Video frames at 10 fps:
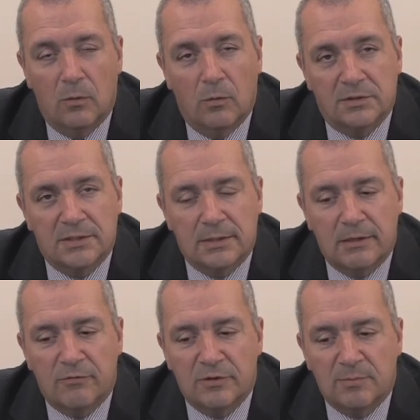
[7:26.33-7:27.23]
What's the
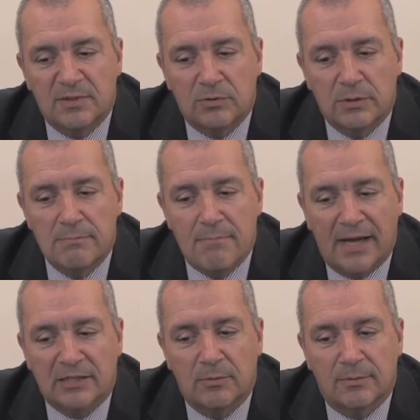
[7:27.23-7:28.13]
difference between
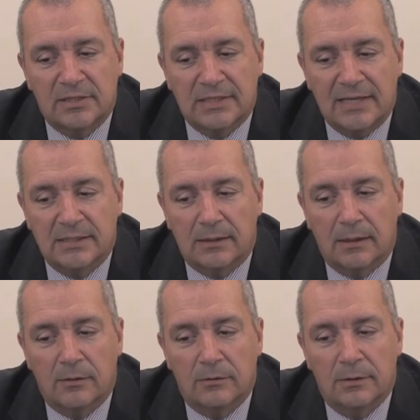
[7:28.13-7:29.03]
maximum static
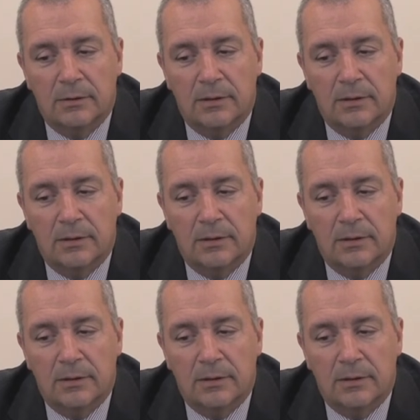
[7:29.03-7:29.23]
load